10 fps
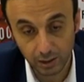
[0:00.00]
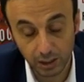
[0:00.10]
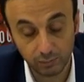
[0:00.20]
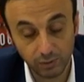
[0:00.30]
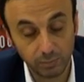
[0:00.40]

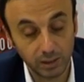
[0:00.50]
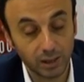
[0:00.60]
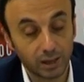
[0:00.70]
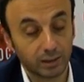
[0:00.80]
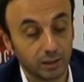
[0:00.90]
it will be
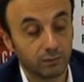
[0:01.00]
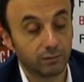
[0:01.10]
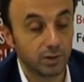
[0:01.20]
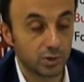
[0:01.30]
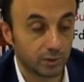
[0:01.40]
done in the
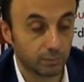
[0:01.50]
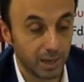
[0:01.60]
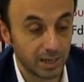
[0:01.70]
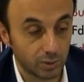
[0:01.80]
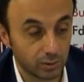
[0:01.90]
future
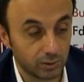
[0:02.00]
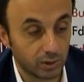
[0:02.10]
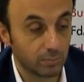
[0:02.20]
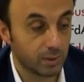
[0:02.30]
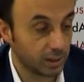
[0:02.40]
based on the
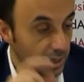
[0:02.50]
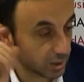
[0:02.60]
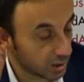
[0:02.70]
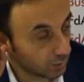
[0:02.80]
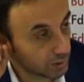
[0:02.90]

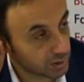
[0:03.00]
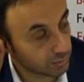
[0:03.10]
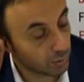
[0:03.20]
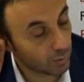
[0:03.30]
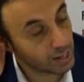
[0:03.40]
recommendation which is
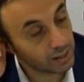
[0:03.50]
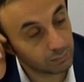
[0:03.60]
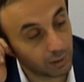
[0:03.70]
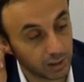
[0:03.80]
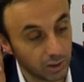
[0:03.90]
provided
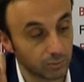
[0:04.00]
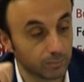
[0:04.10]
by you.